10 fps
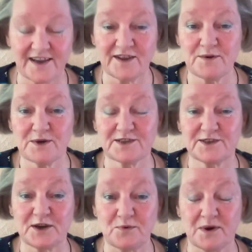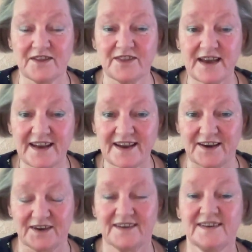and there was no one
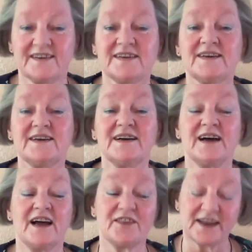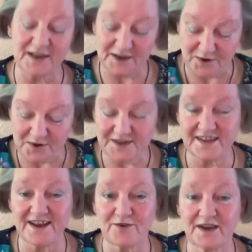there. And then I looked
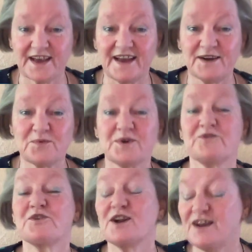there again with